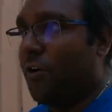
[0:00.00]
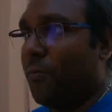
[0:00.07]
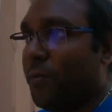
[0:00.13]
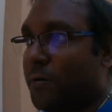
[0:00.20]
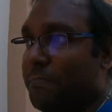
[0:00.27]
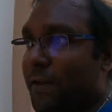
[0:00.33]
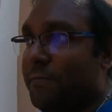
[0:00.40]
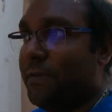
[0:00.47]

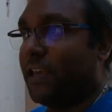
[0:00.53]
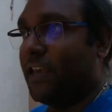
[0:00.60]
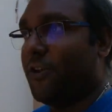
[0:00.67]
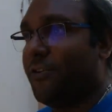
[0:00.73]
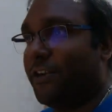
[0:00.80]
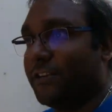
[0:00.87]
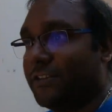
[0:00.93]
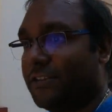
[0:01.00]
what made me
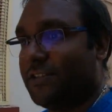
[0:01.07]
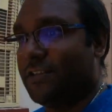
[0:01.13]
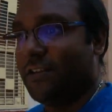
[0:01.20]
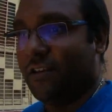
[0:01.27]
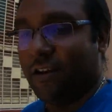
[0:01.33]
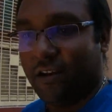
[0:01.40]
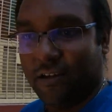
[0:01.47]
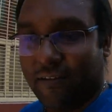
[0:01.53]
curious
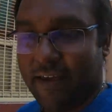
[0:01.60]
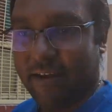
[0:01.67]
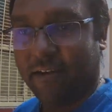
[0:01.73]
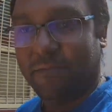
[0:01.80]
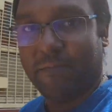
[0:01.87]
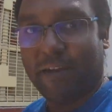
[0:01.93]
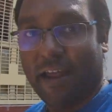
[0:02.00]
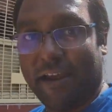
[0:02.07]
then,
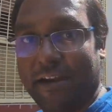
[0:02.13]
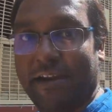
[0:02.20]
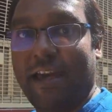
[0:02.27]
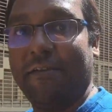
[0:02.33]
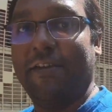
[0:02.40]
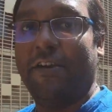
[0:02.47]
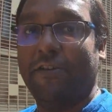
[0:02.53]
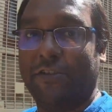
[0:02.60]
but I didn't
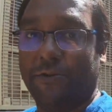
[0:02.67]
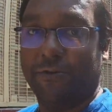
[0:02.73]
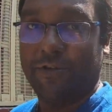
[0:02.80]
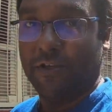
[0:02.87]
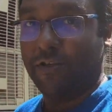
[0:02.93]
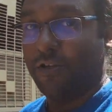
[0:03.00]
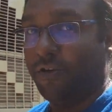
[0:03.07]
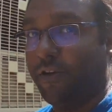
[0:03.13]
have any
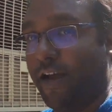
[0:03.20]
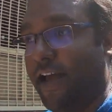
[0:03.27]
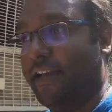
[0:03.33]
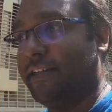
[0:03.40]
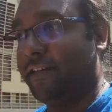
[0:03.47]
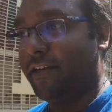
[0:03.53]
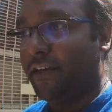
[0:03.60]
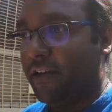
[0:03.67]
resources to look at.
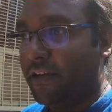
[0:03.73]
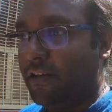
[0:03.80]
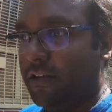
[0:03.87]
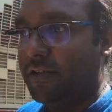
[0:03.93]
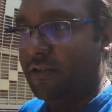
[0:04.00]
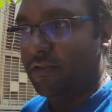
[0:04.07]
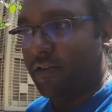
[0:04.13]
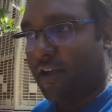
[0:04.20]

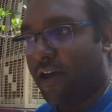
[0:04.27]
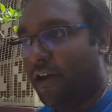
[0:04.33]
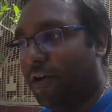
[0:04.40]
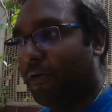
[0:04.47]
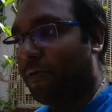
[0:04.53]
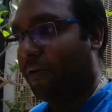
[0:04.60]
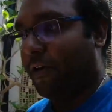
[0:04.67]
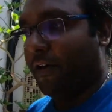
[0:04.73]
So
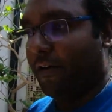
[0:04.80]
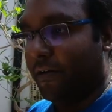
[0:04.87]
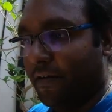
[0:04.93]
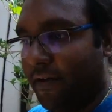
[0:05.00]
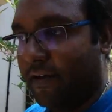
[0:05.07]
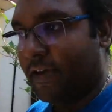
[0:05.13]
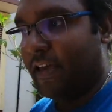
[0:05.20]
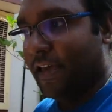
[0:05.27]
now
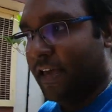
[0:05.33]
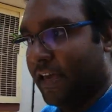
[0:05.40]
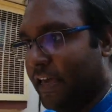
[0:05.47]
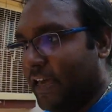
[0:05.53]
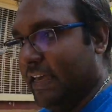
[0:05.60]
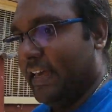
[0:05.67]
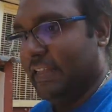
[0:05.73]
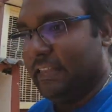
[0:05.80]

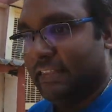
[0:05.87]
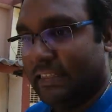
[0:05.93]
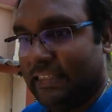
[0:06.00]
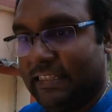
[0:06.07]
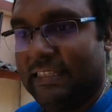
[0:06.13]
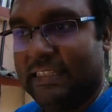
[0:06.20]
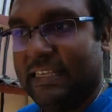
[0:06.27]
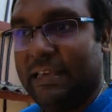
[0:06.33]

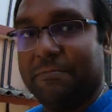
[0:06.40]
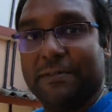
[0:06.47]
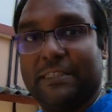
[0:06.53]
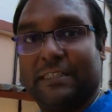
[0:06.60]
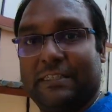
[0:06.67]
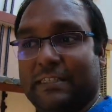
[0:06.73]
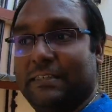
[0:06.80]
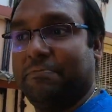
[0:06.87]
it
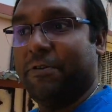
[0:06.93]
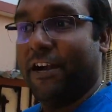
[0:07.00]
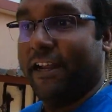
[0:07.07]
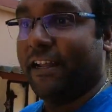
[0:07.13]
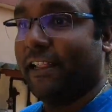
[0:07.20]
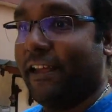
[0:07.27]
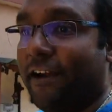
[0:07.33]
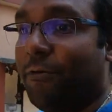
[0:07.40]
seems pretty
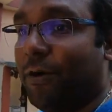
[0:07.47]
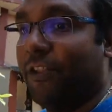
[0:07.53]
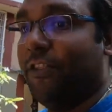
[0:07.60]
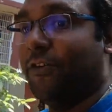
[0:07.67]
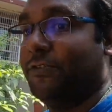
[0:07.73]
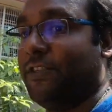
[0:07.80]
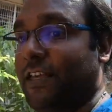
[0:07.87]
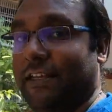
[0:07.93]
clear what
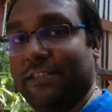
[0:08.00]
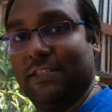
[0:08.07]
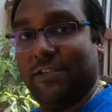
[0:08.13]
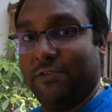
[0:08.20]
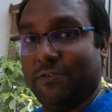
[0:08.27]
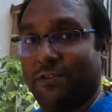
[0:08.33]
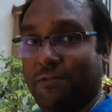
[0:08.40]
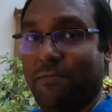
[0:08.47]
those things
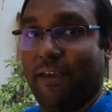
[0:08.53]
used to